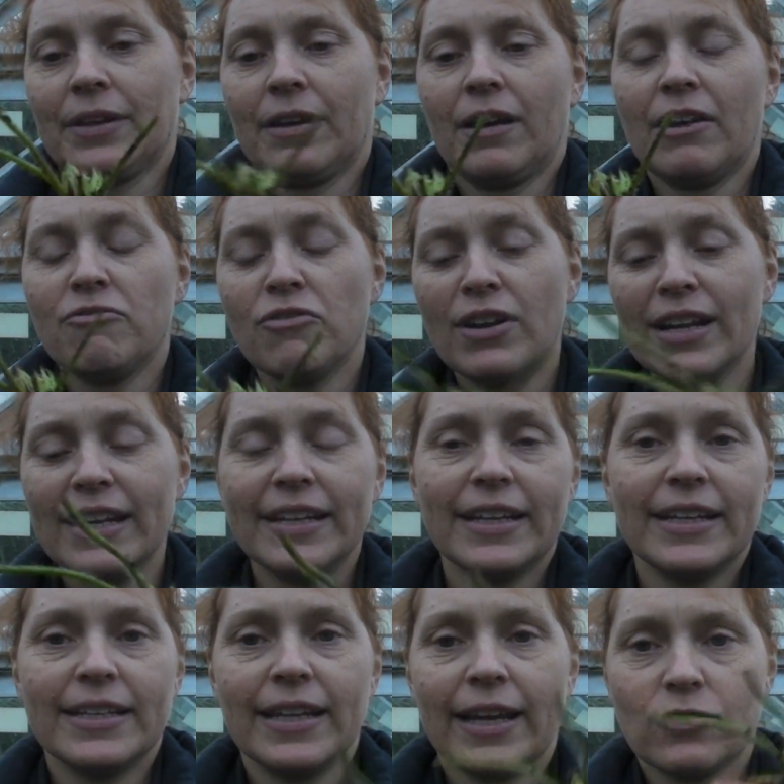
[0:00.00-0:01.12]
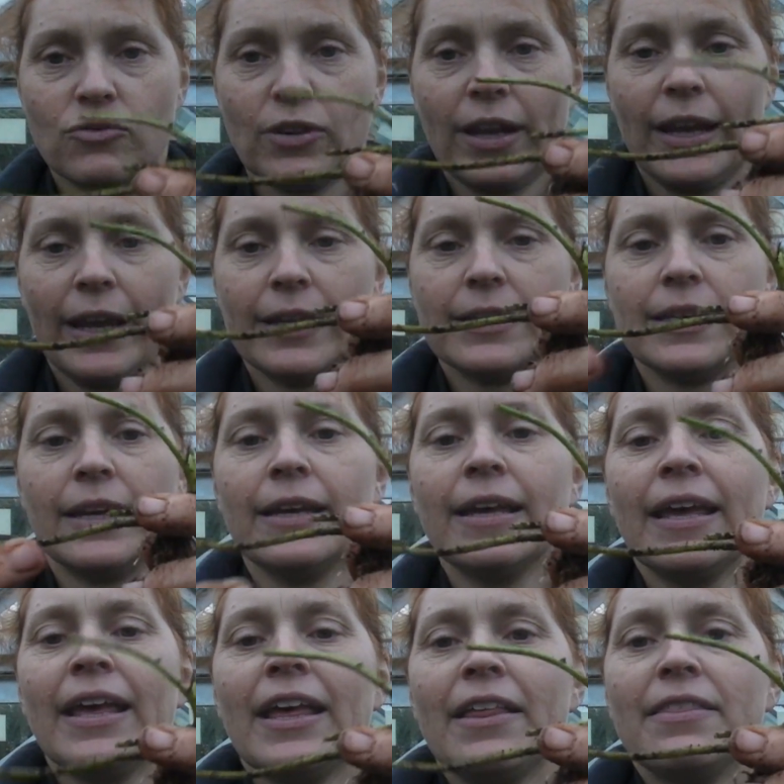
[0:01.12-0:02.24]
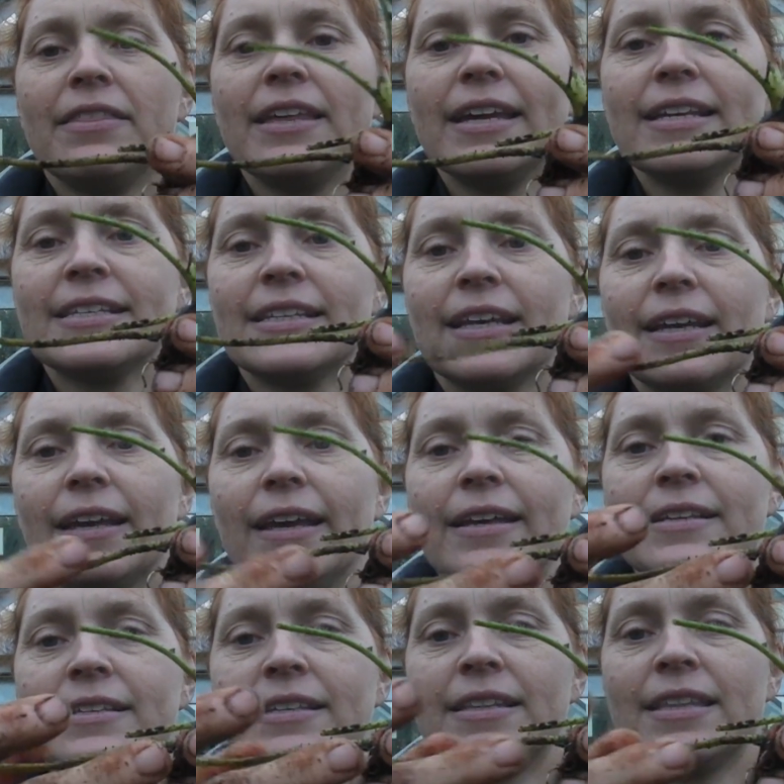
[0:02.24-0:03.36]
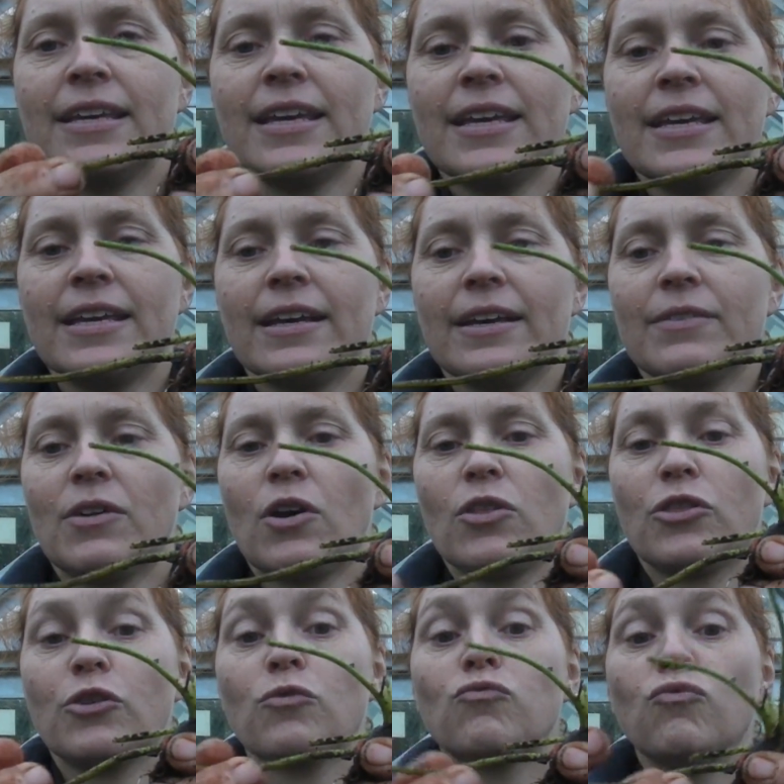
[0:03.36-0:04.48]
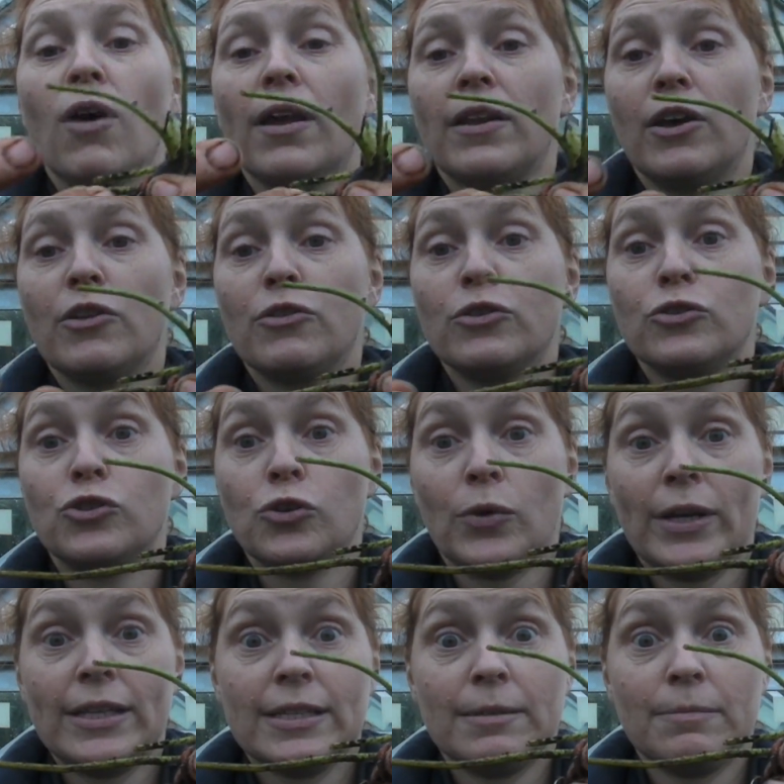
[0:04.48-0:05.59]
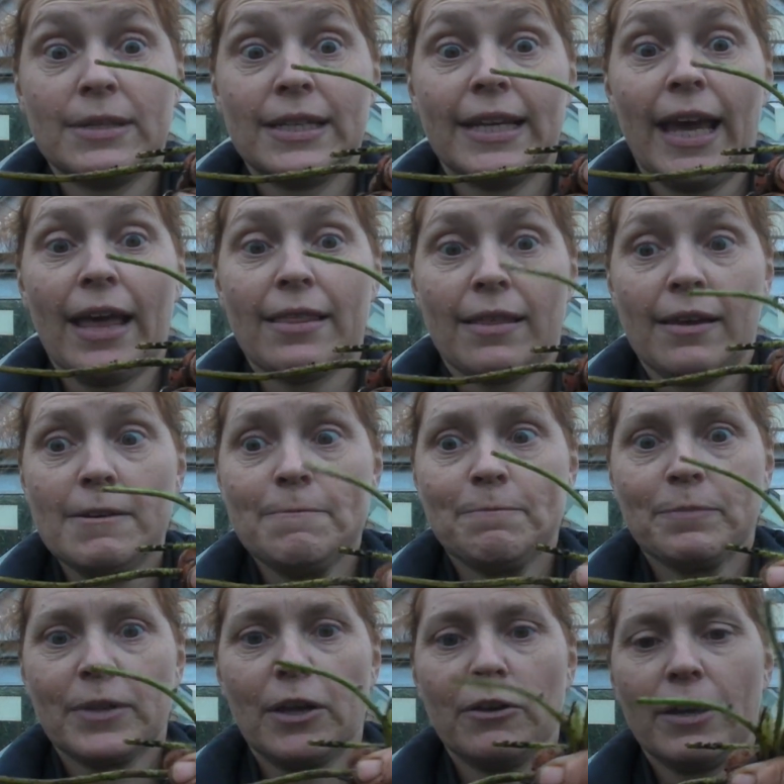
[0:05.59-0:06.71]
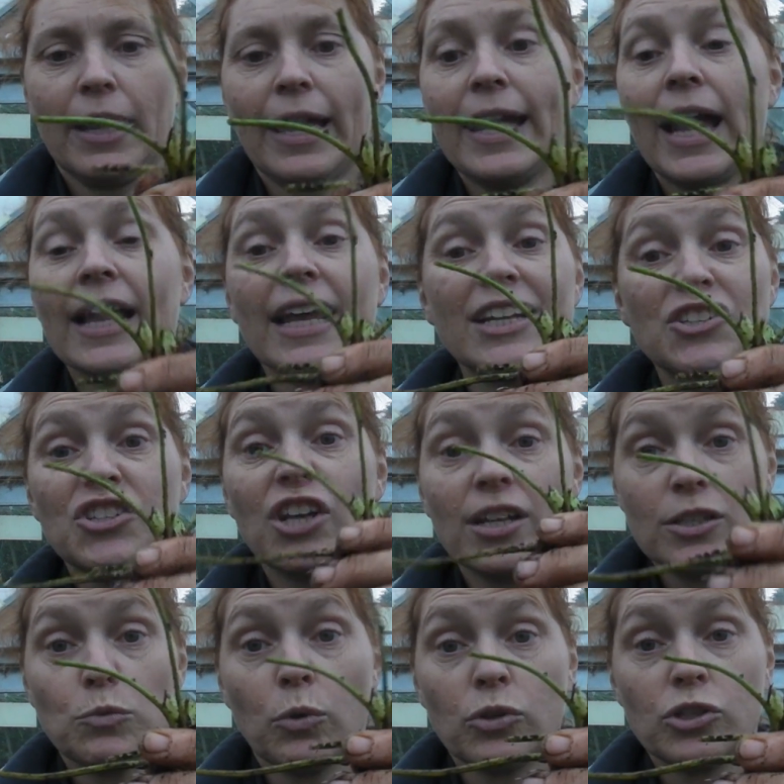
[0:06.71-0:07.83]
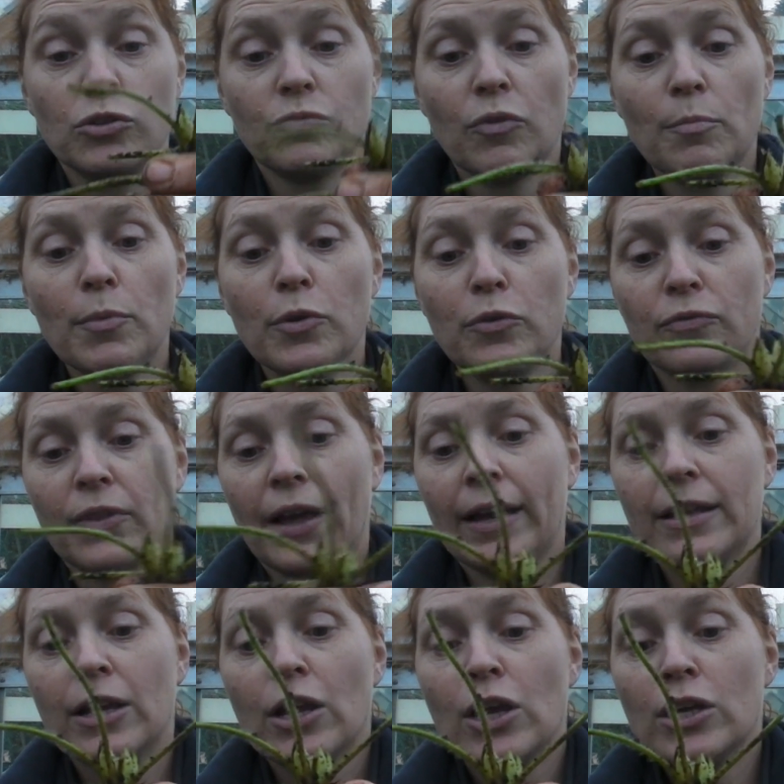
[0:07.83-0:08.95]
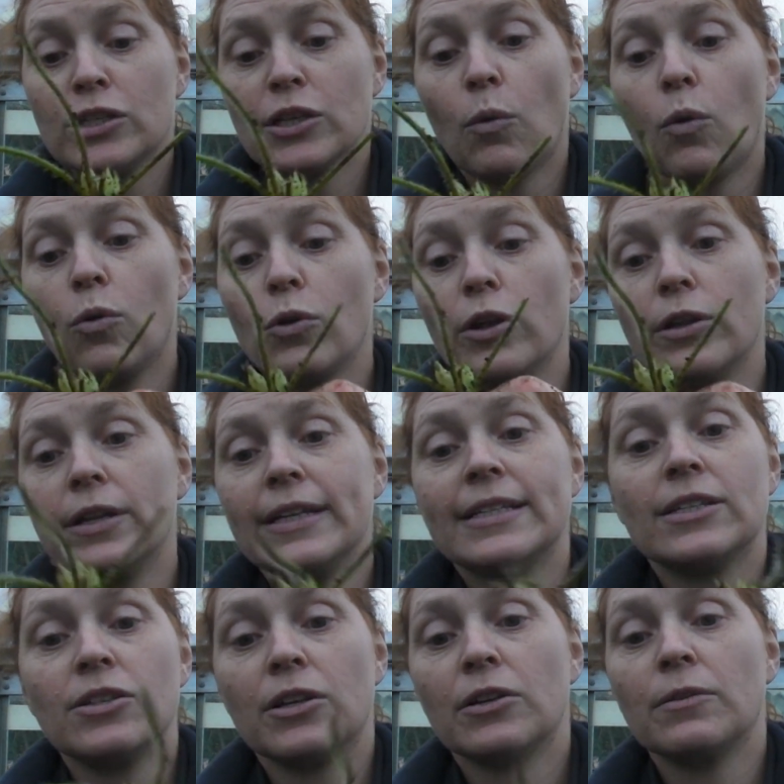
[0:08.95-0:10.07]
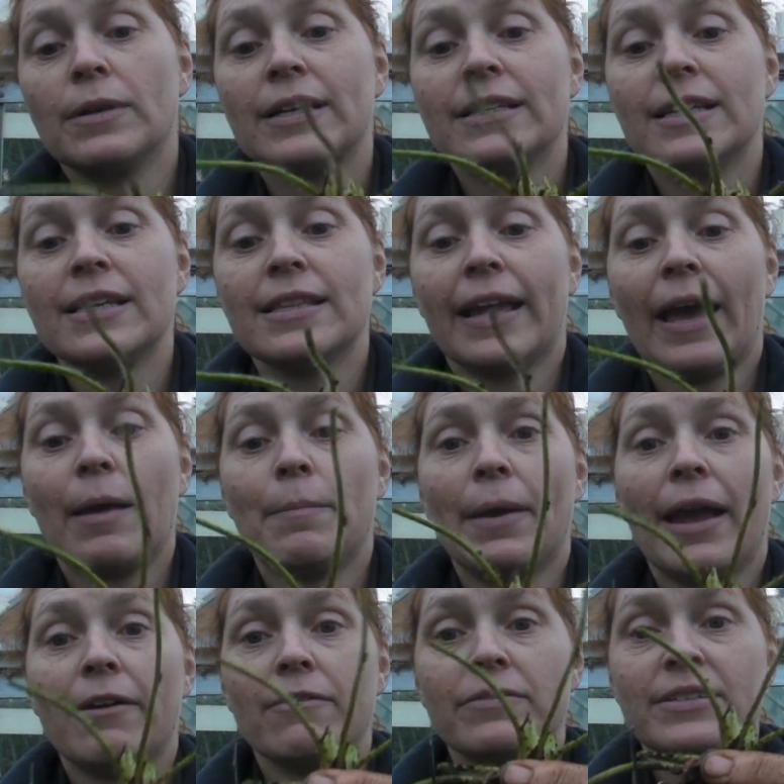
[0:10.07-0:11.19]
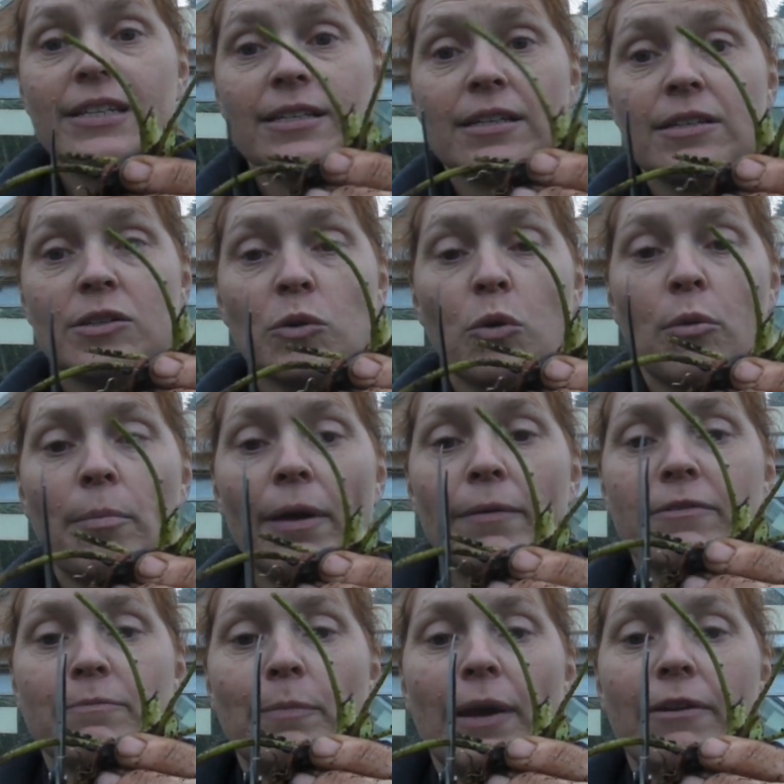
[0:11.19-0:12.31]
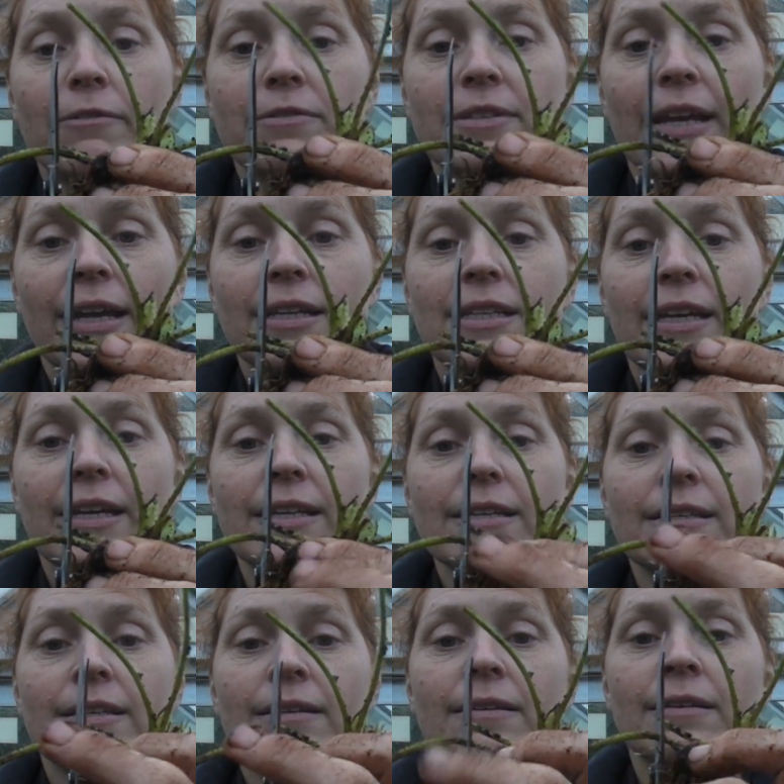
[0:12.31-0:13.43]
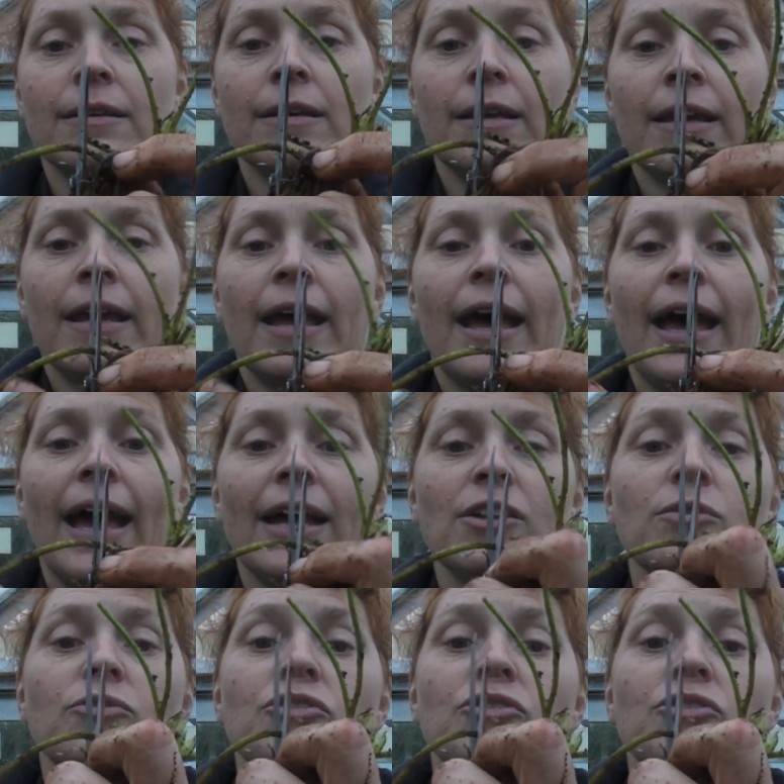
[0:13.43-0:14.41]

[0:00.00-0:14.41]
I really need an extra hand here. This is the runner that joins them together. Okay, and I just want to remove that. So all you need to do is either get a pair of scissors or a pair of secateurs, and you